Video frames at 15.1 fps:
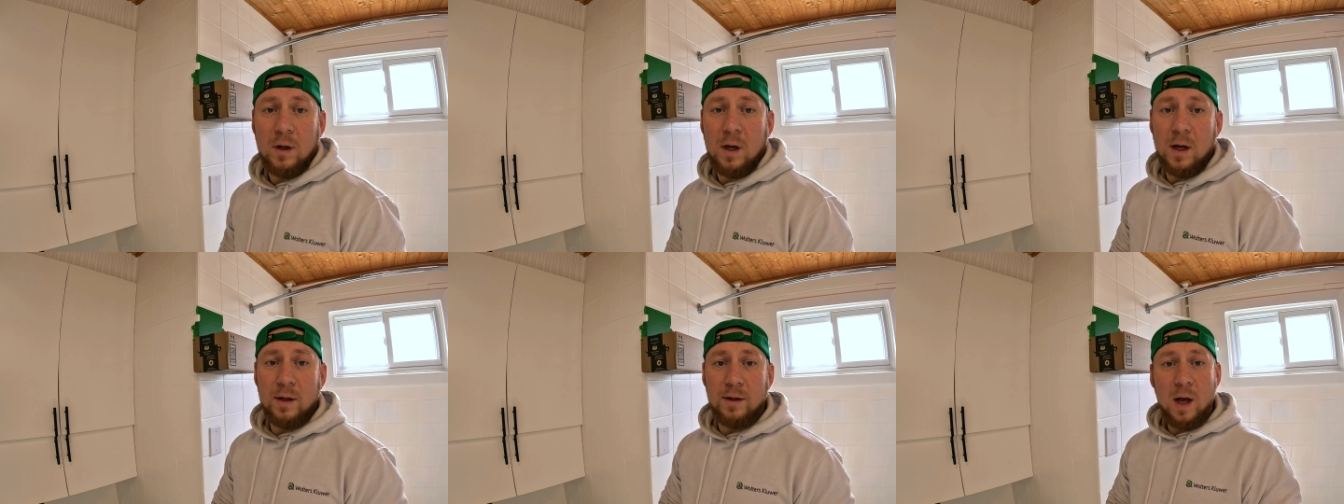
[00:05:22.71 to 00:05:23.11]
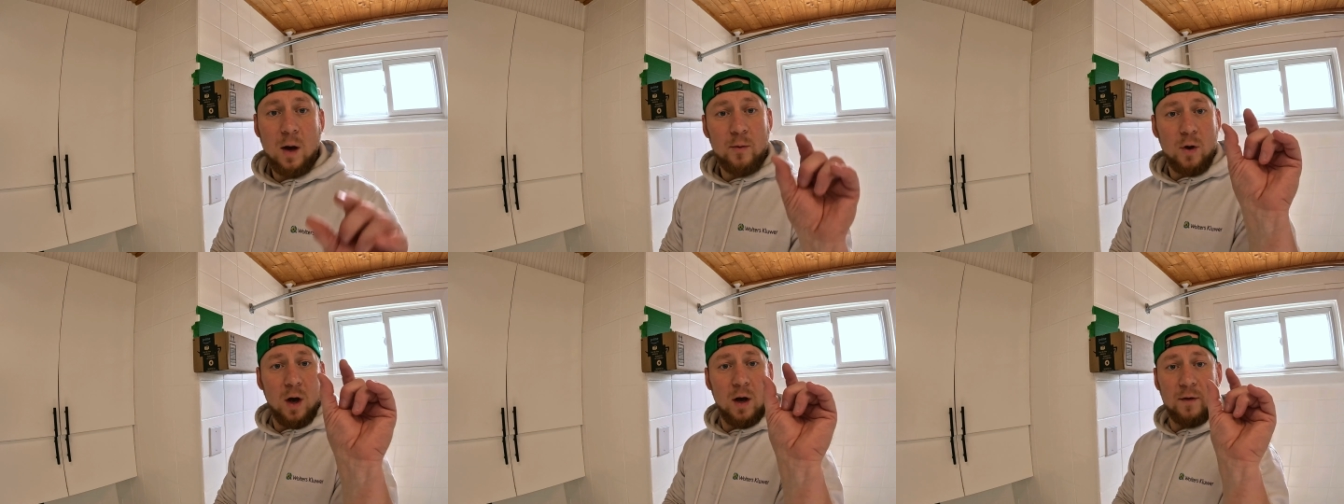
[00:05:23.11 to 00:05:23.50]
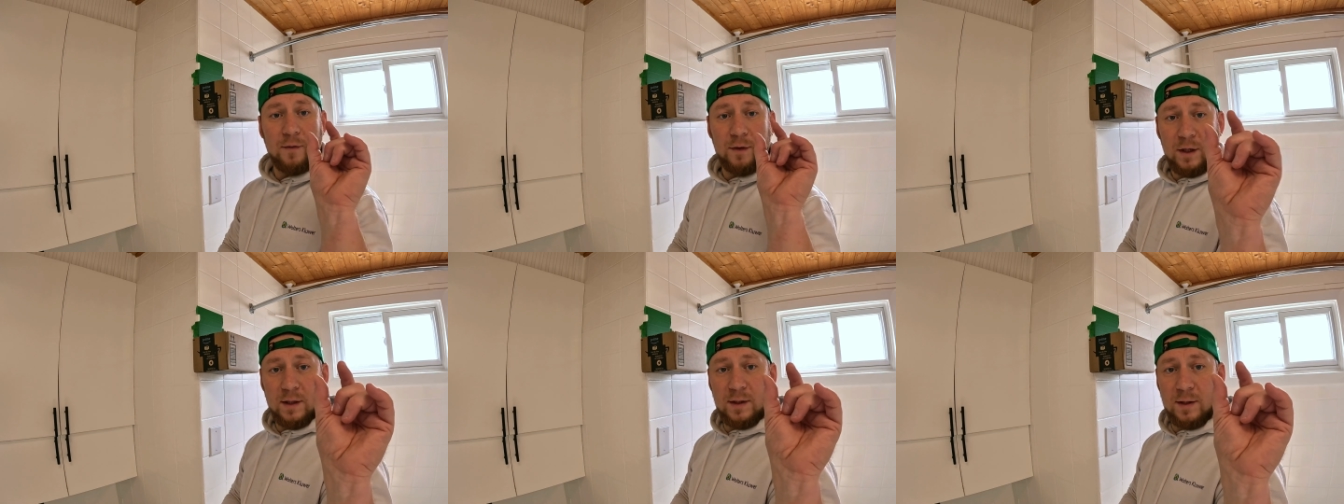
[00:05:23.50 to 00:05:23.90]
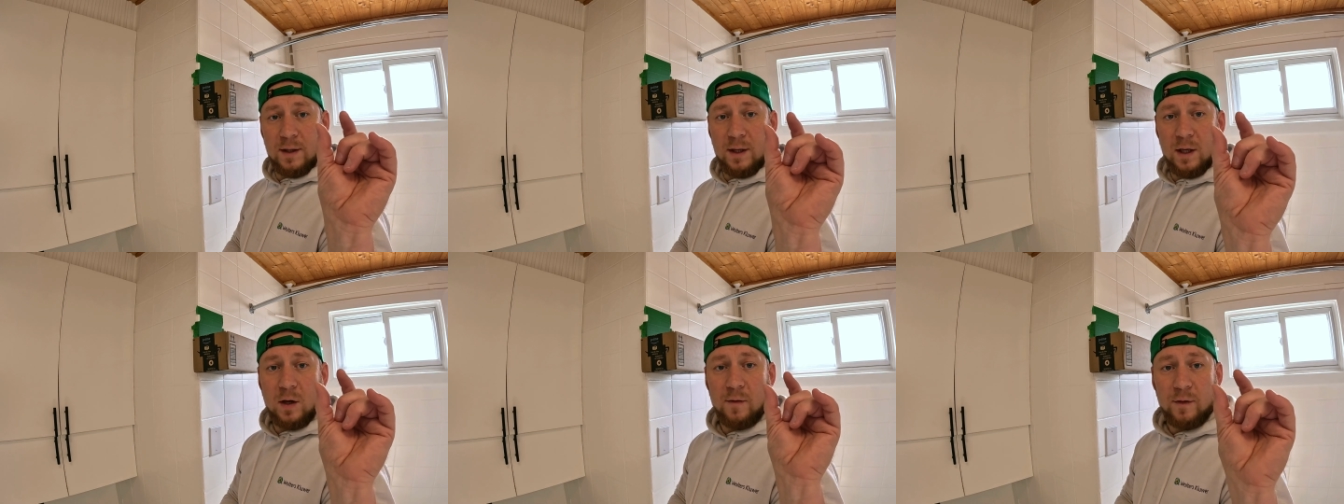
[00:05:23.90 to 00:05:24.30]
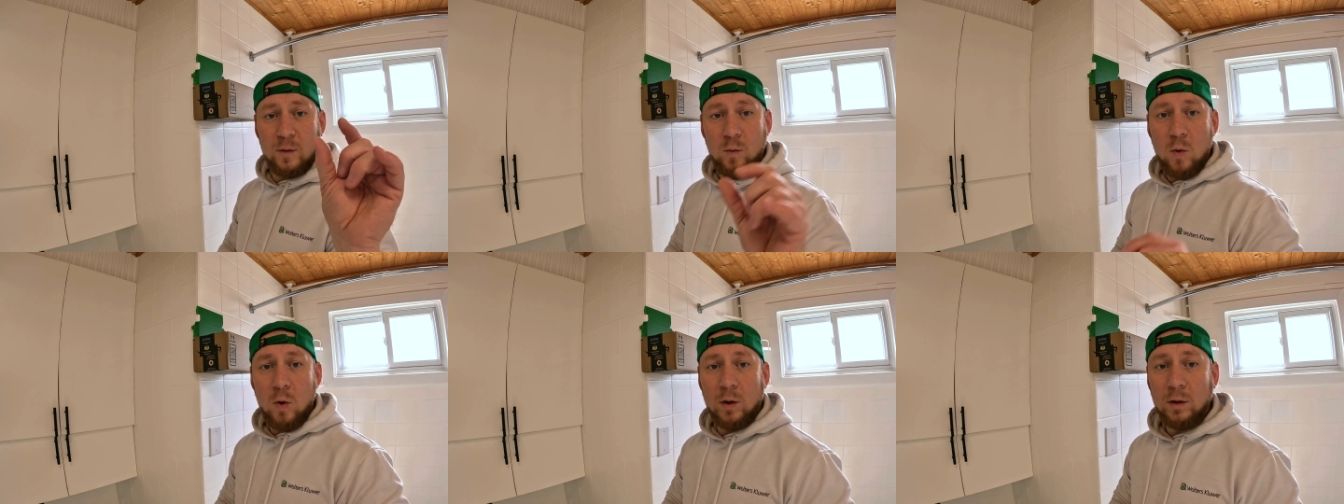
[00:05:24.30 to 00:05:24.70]
and now you have this thick of the
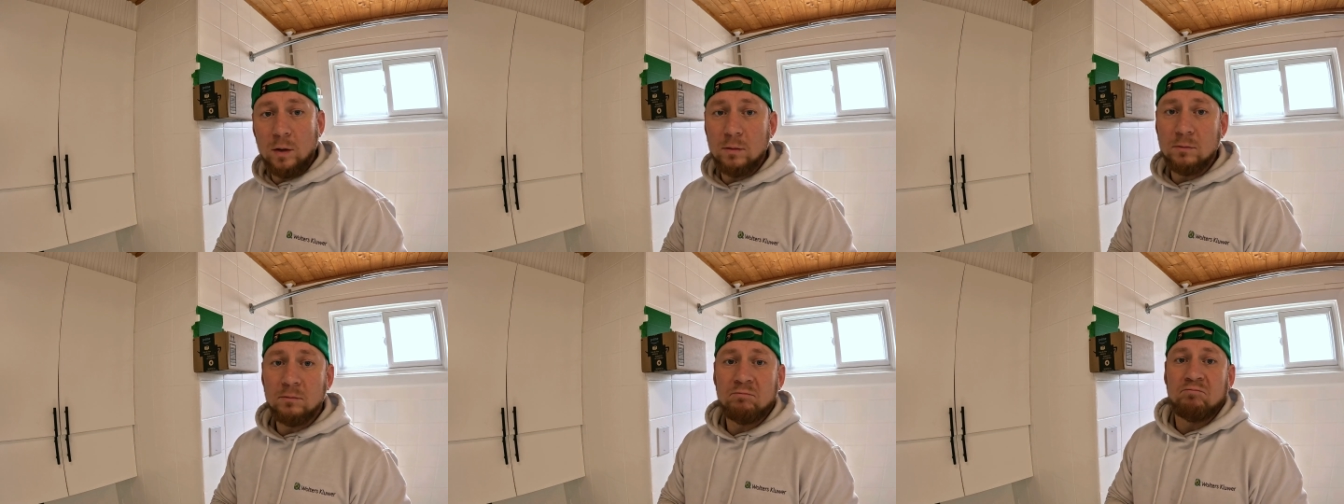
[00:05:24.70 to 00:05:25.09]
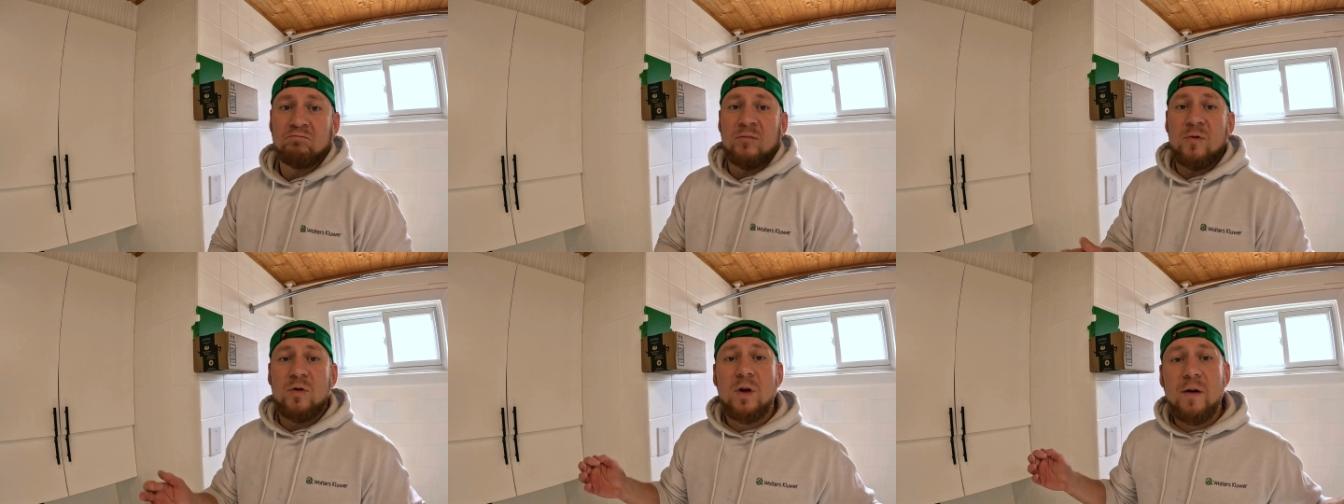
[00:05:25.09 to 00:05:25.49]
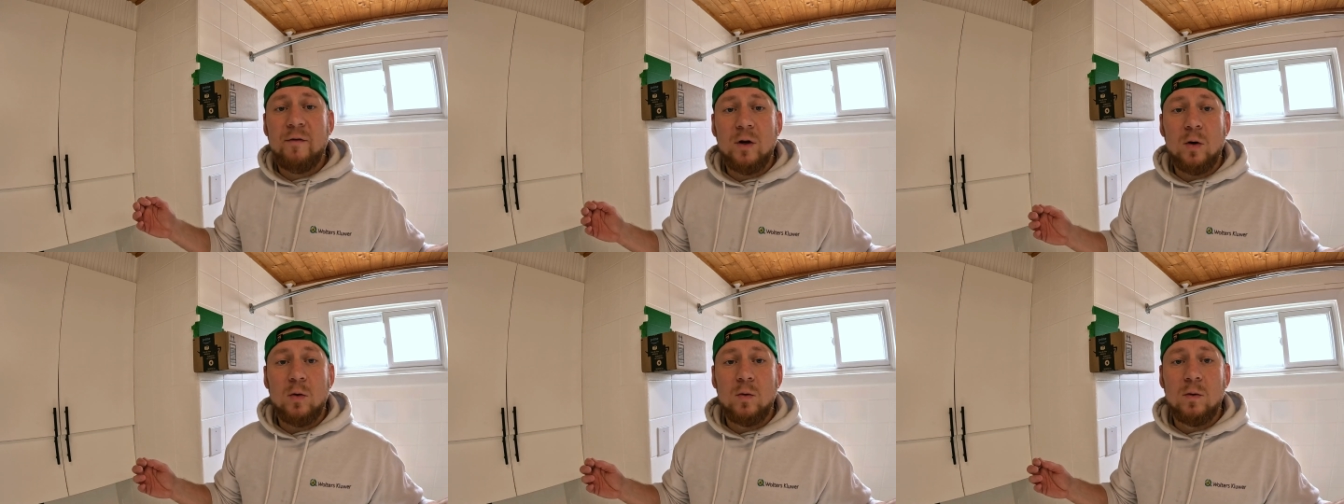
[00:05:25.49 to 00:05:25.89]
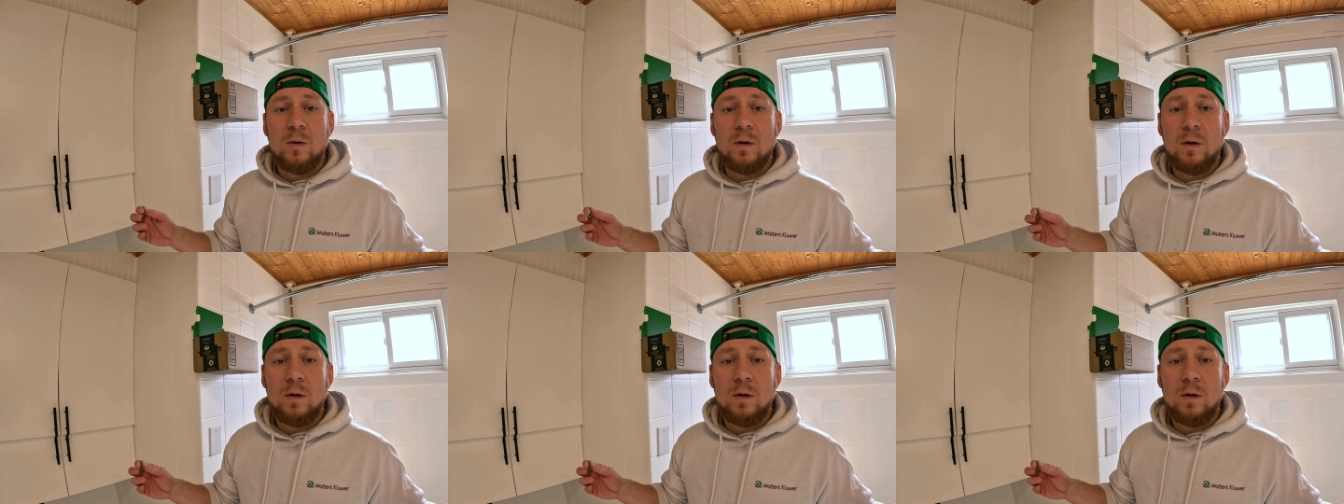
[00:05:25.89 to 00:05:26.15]
wall? You never know.